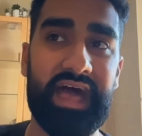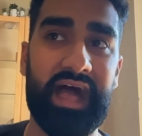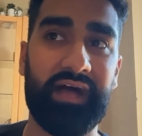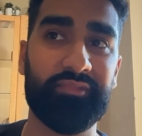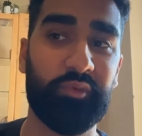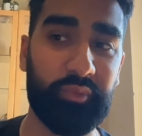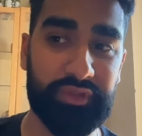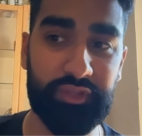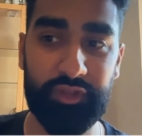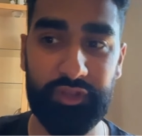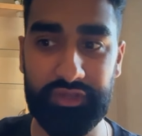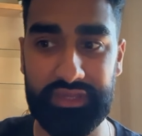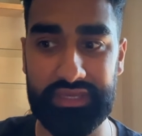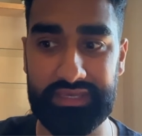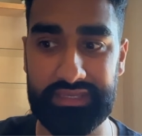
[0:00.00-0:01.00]
And then when you
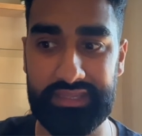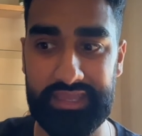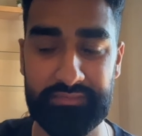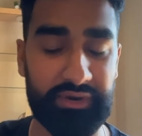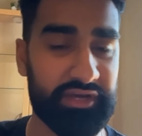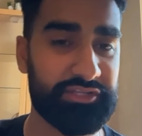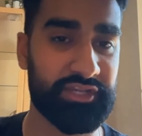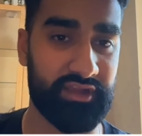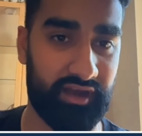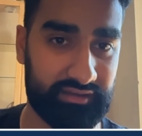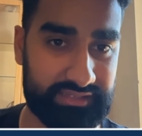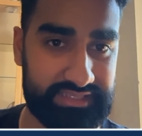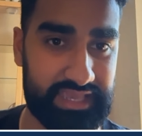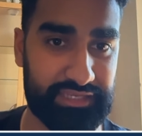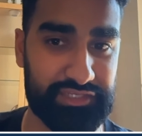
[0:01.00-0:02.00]
look at emerging
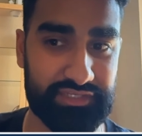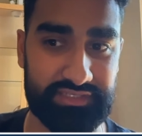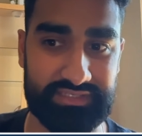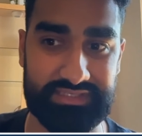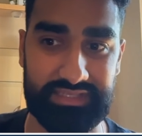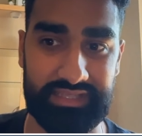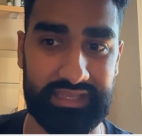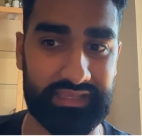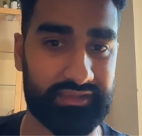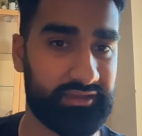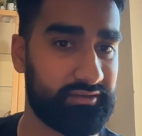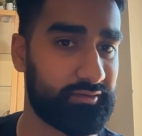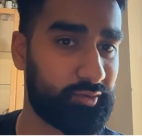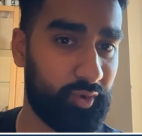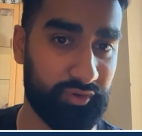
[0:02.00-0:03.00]
architectures like
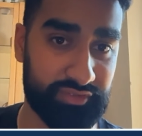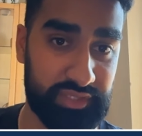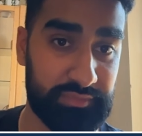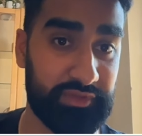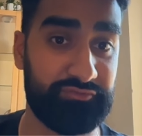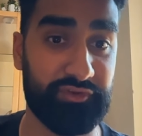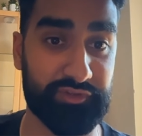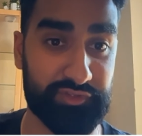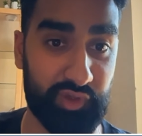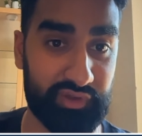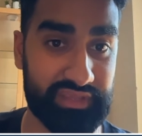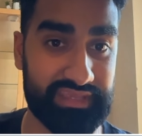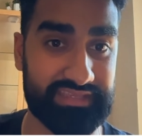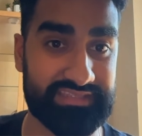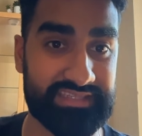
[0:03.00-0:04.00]
quantum and
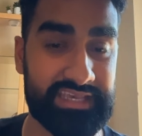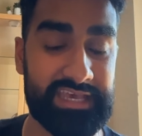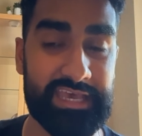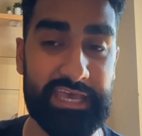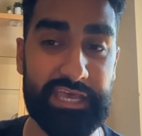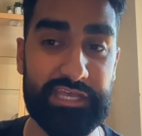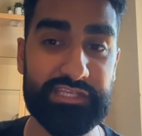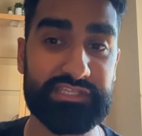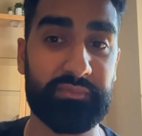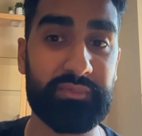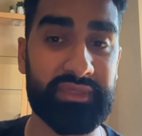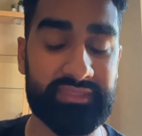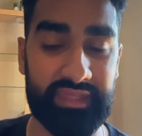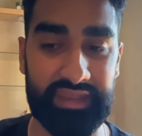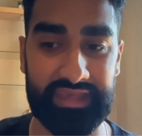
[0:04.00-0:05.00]
photonics,
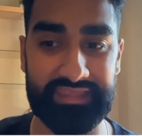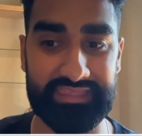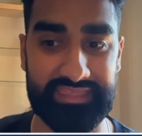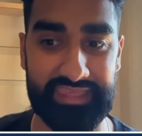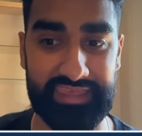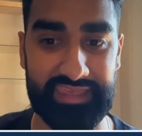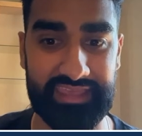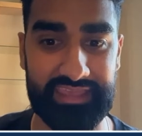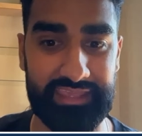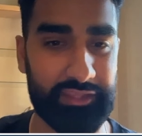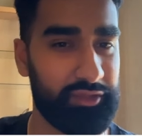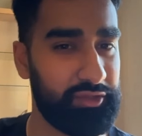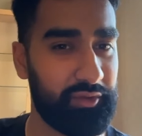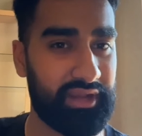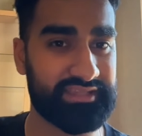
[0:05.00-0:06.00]
something that I think
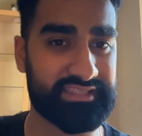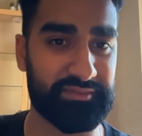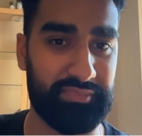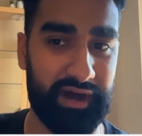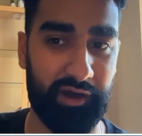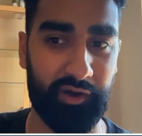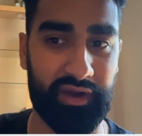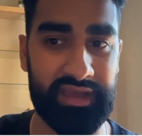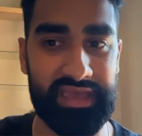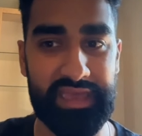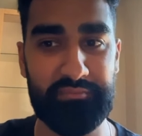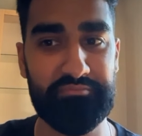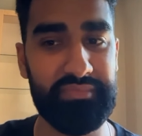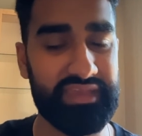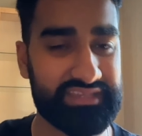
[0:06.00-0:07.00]
you asked about,
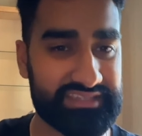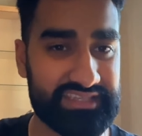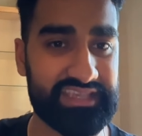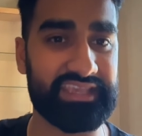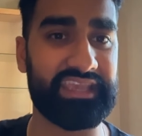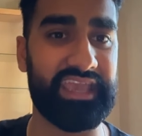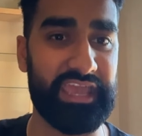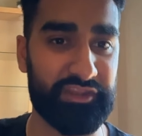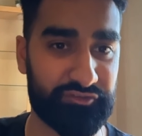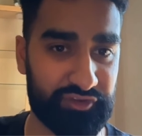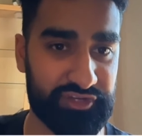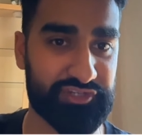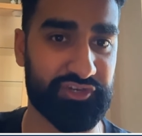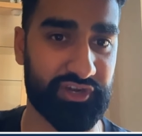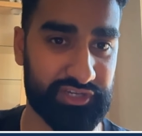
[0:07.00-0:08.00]
missing
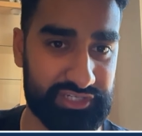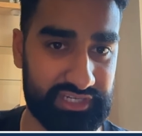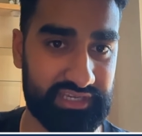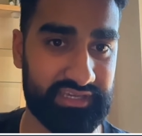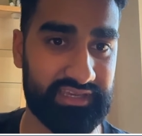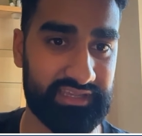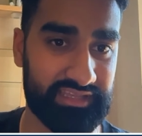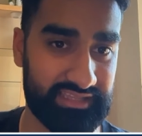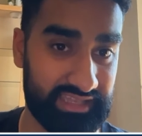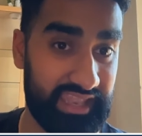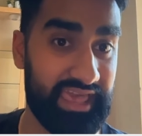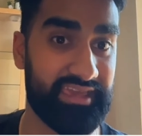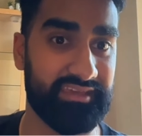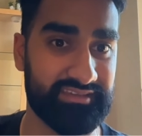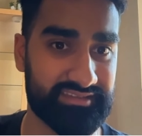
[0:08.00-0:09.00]
infrastructure
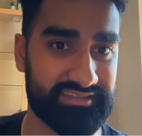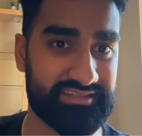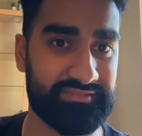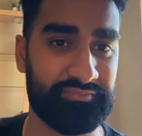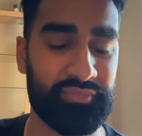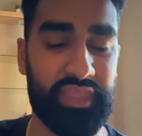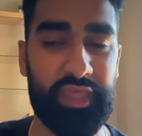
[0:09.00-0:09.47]
layers.